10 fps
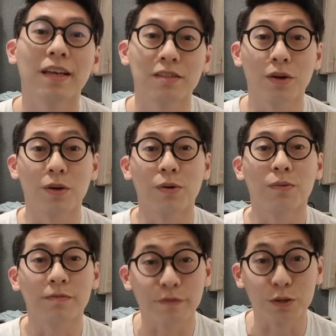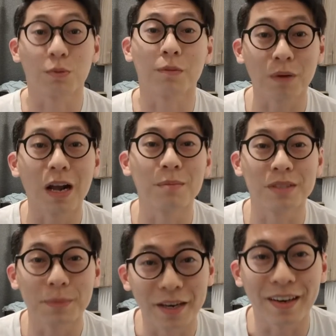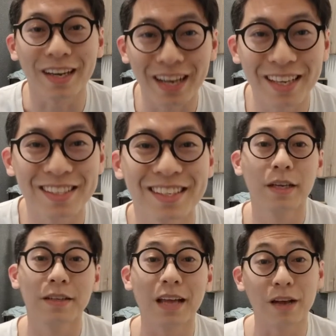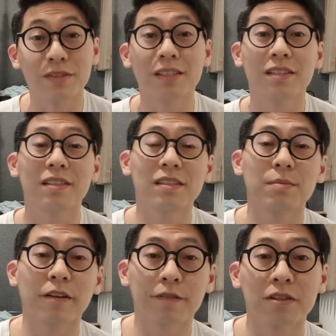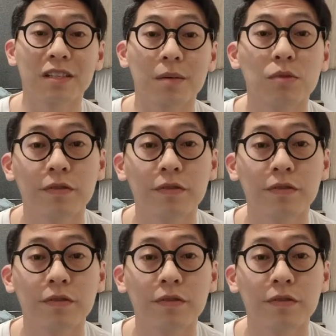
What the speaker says: So first world problems, am I right, guys? Now, since this is my first time